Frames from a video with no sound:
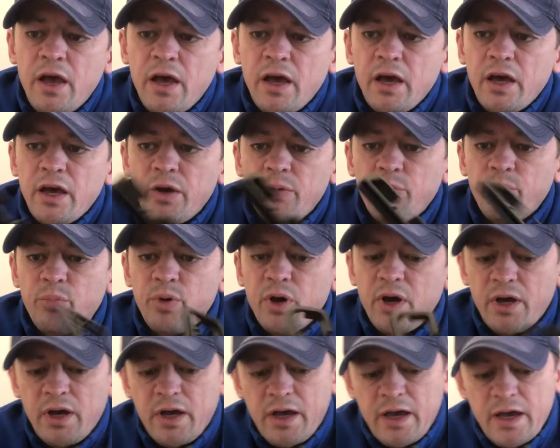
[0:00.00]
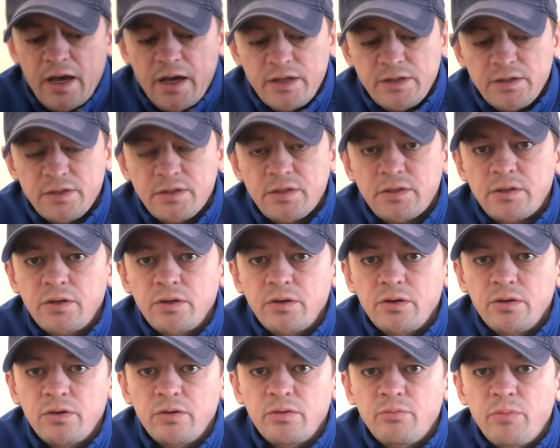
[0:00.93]
But as
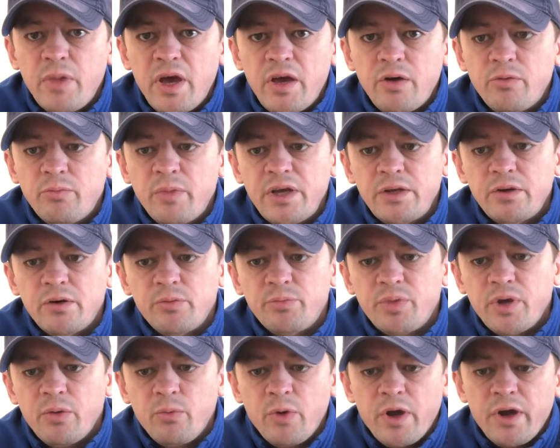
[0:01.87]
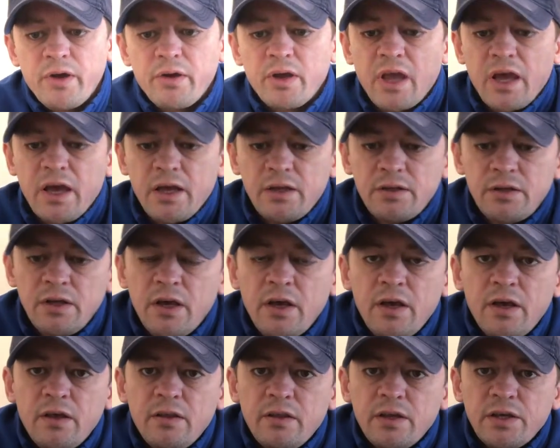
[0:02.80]
you may or may not be aware, again,
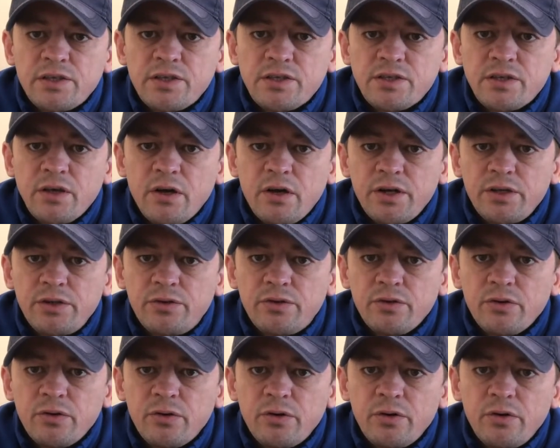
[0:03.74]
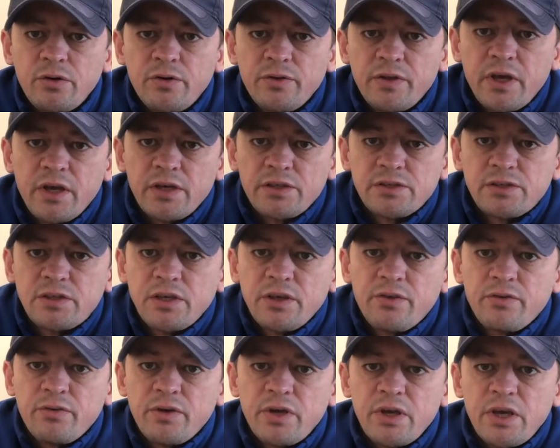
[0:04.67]
this side door on the
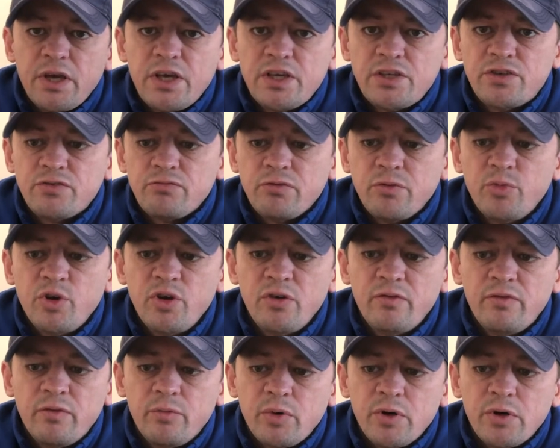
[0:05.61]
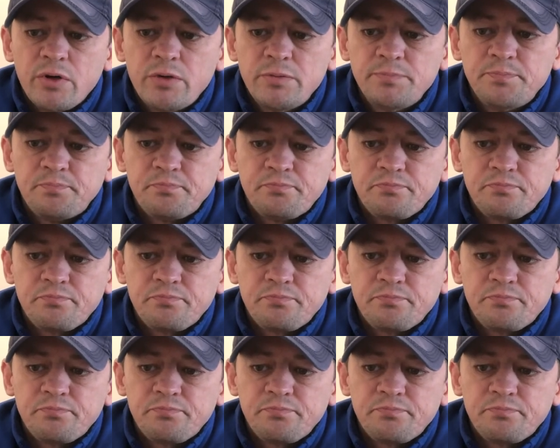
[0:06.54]
X-T3 is removable.